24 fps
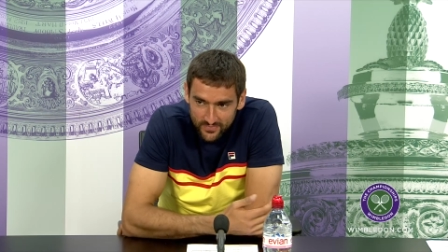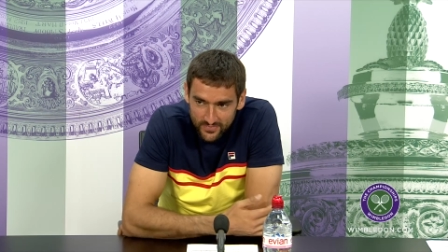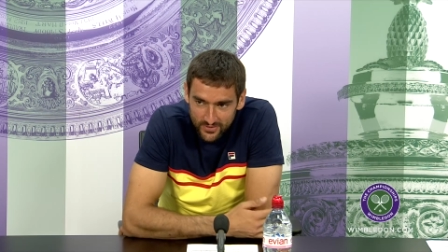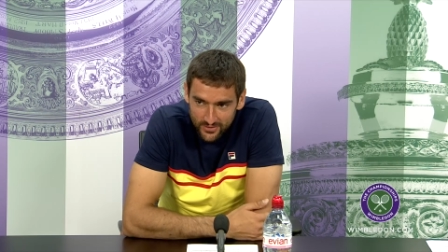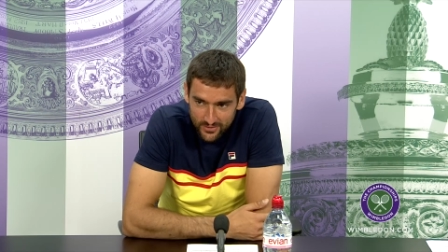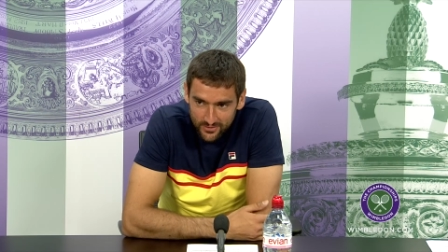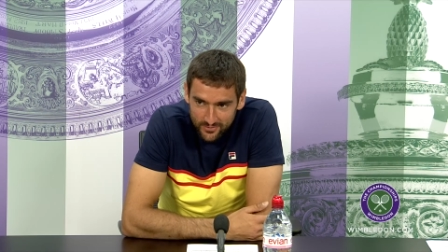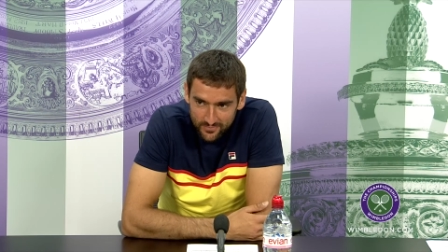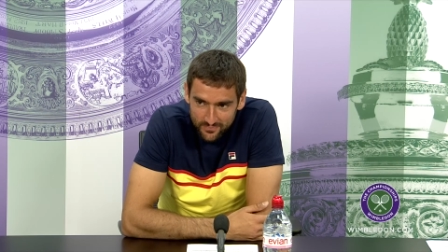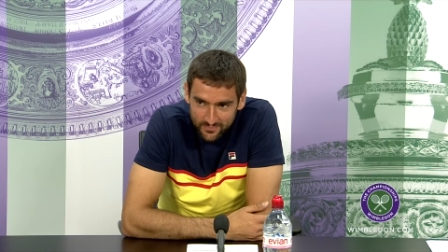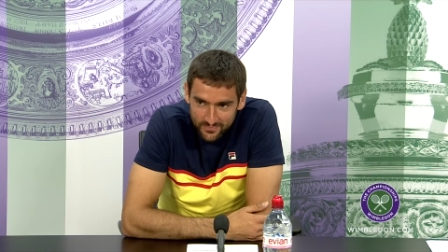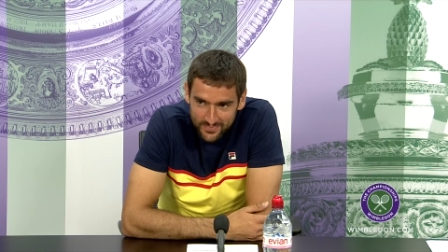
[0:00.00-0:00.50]
you
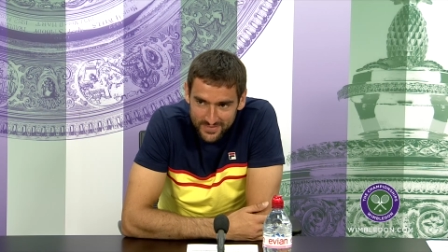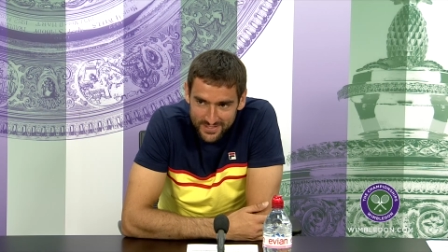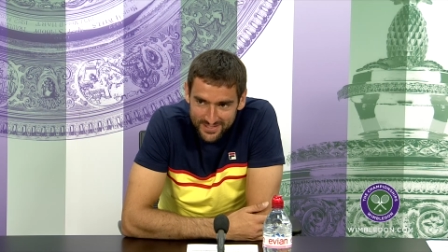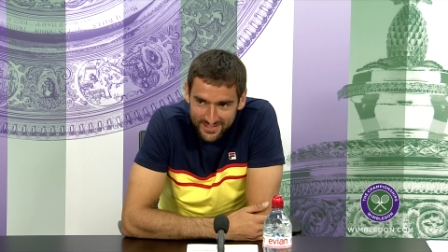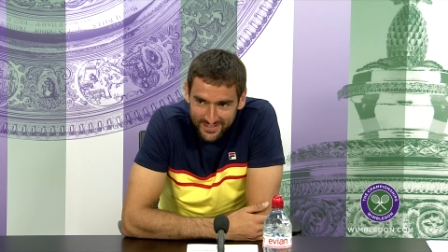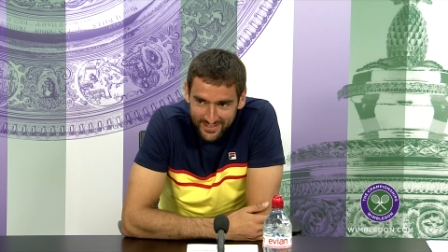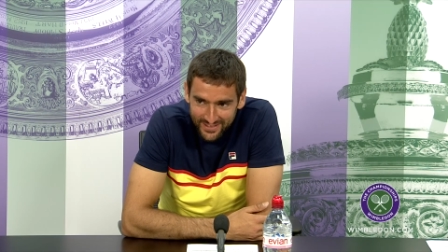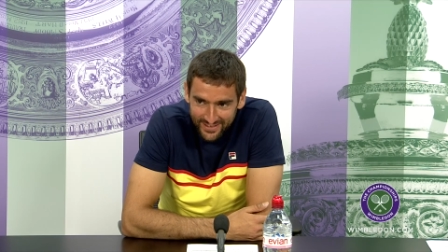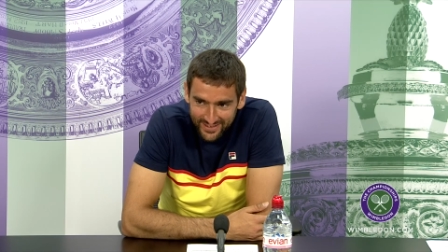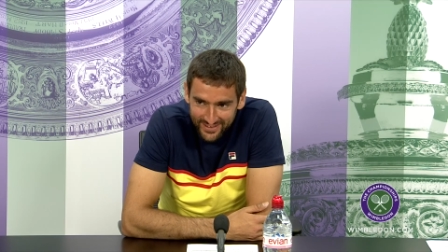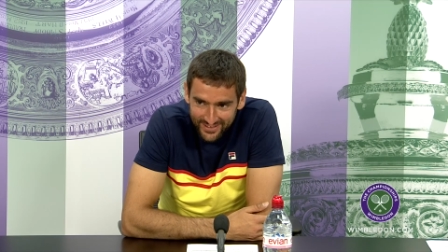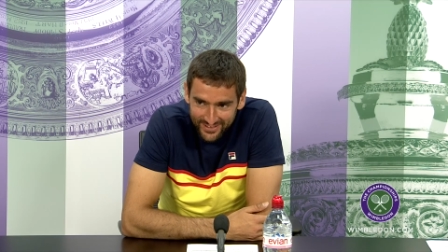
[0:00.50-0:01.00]
know,
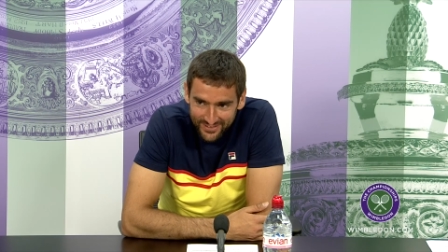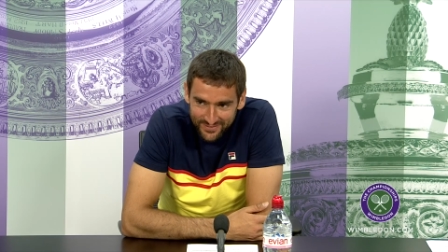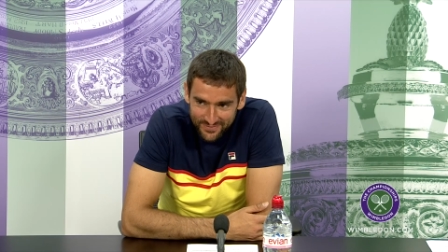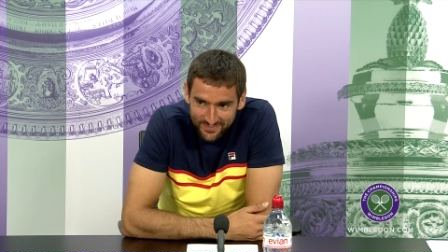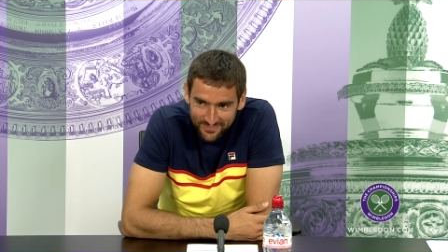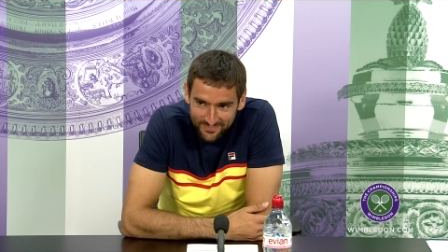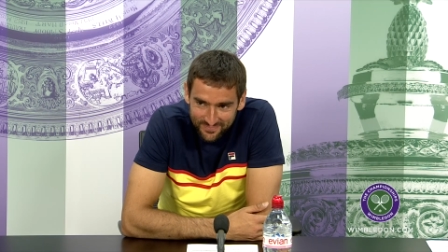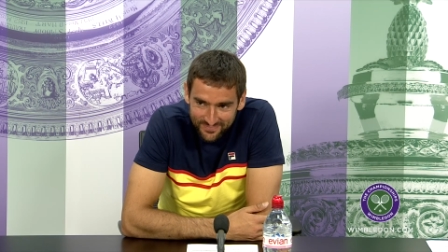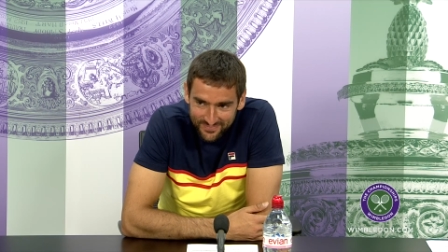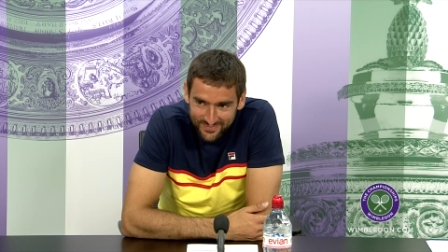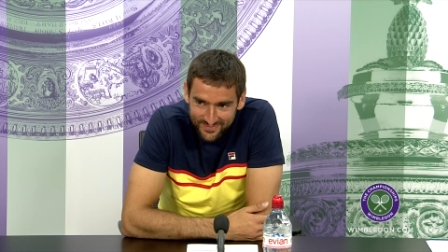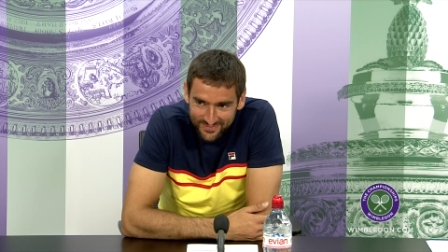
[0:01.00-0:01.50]
still
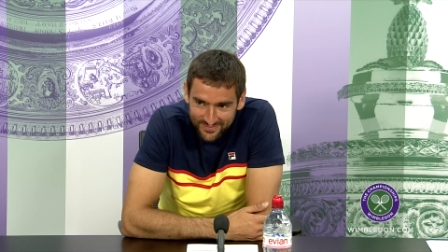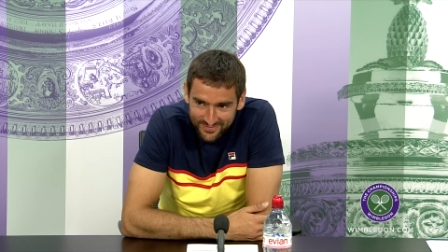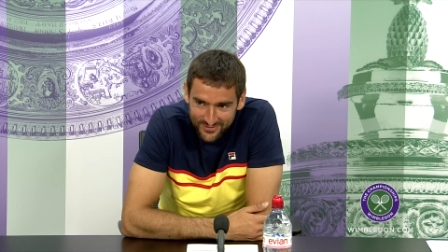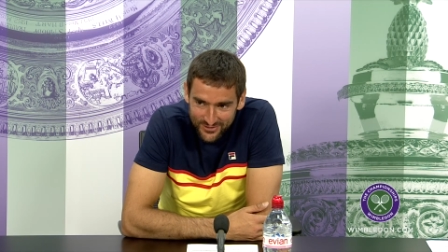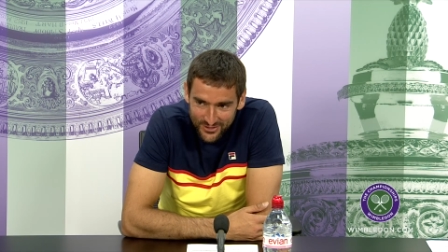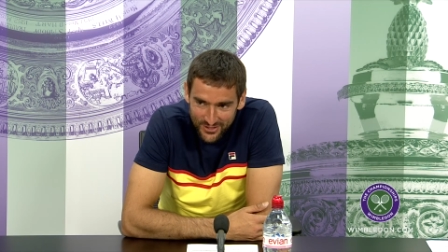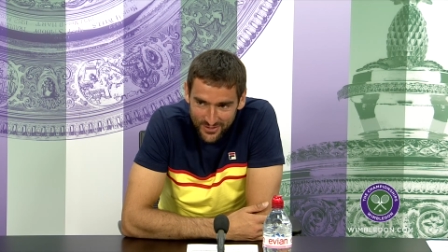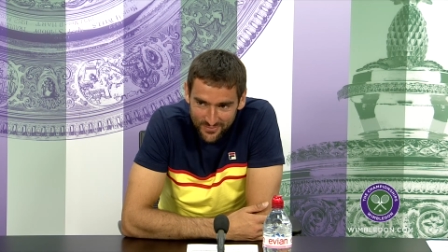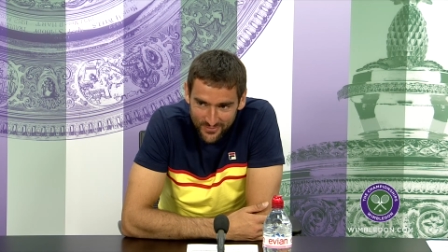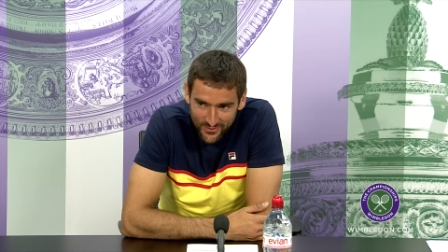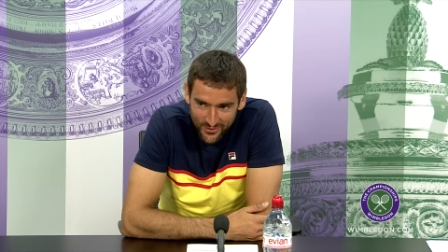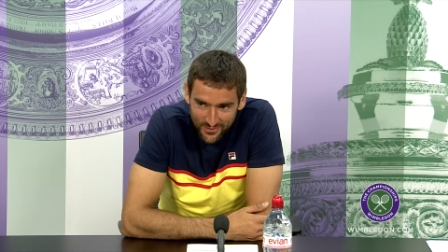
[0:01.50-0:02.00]

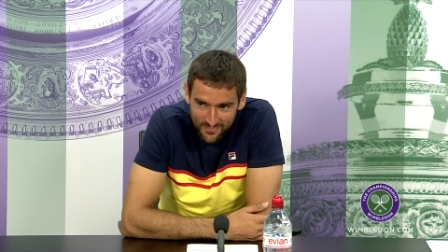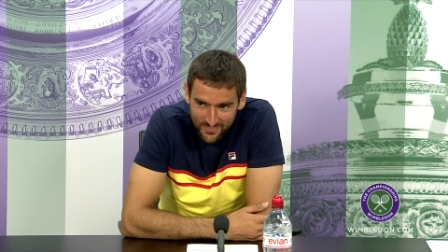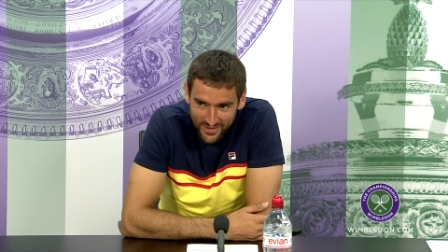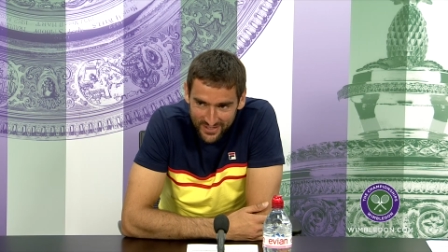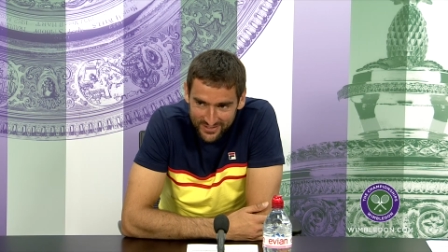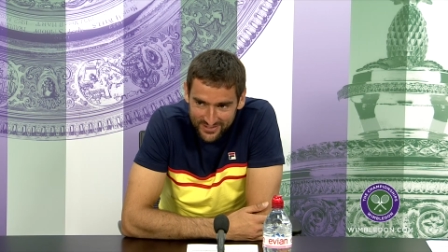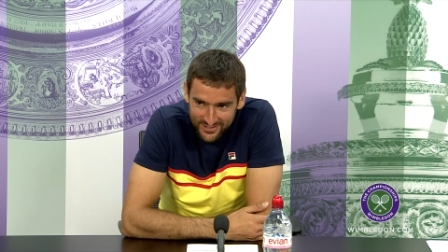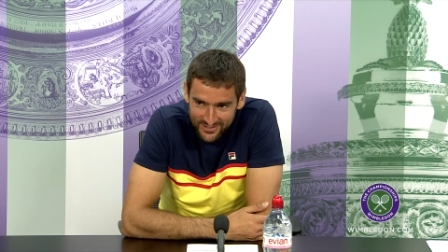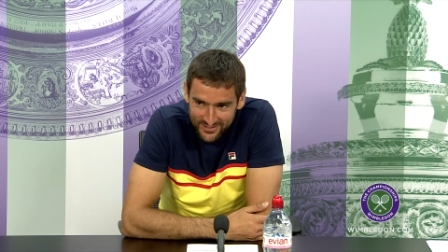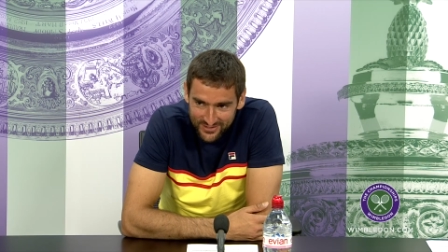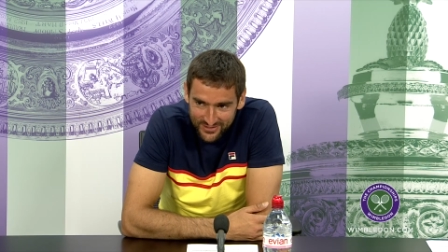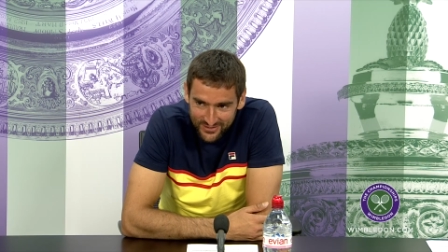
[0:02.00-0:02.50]
3 more
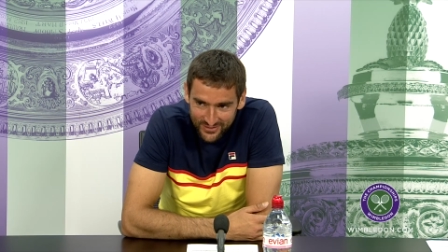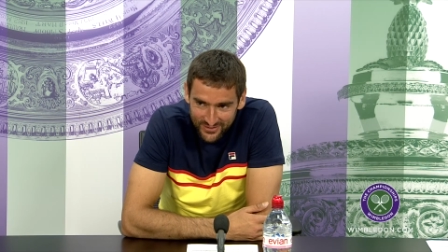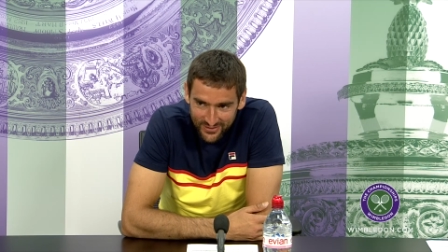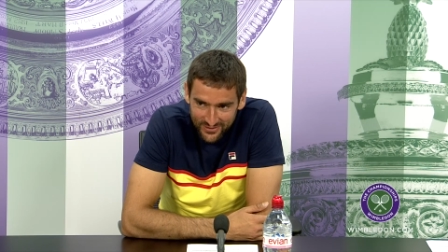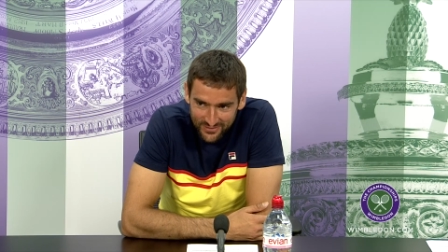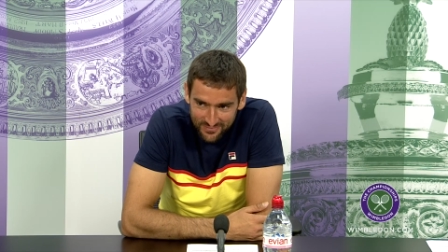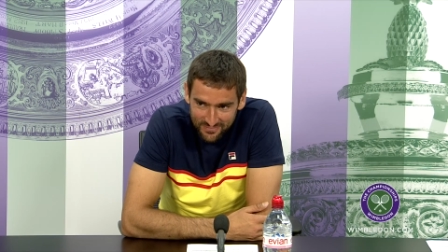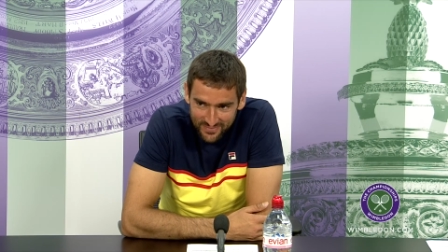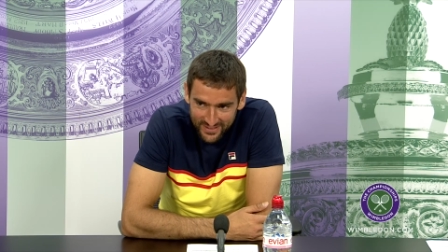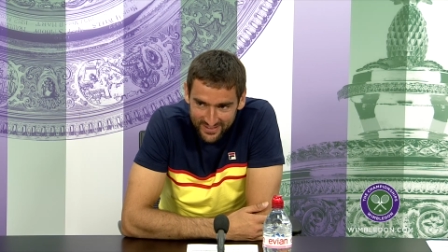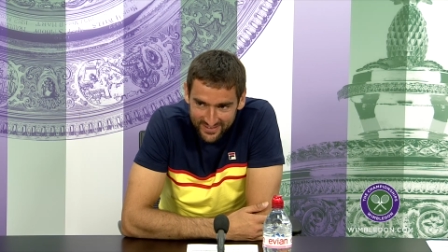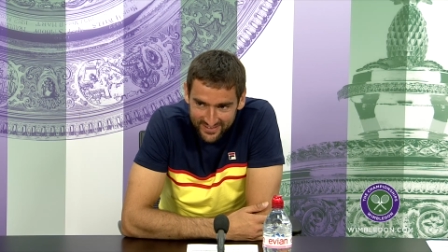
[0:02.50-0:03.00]
matches to
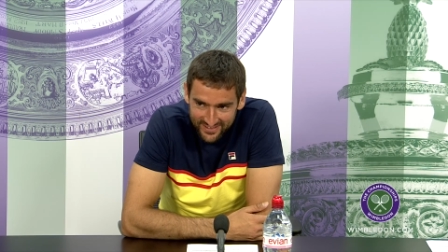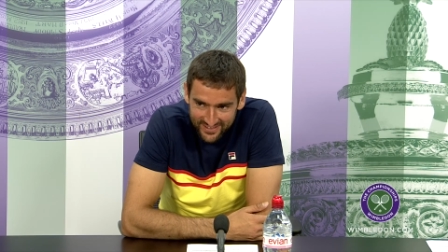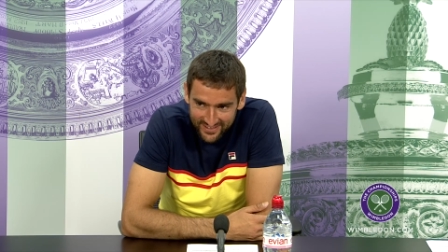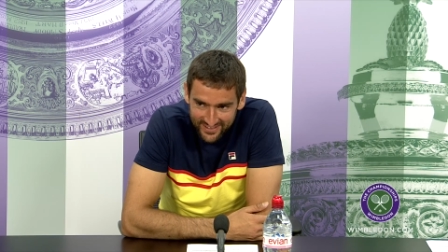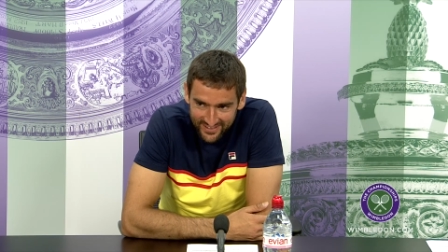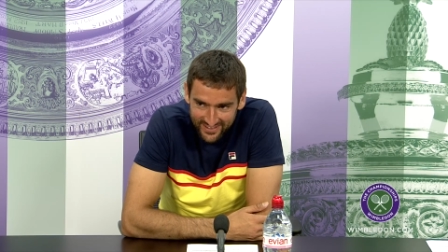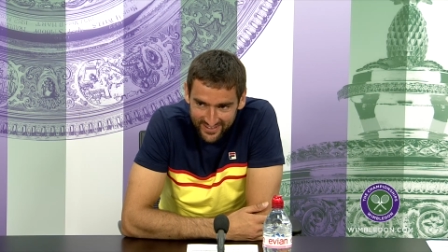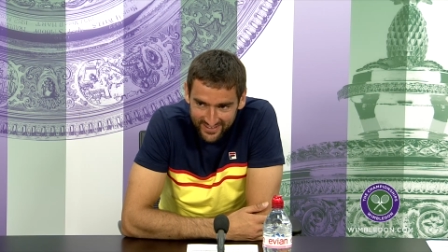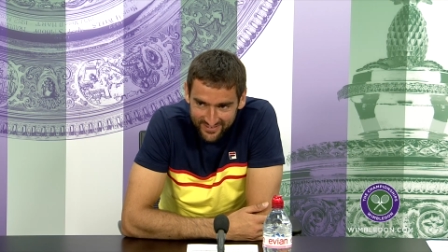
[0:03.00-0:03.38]
go, but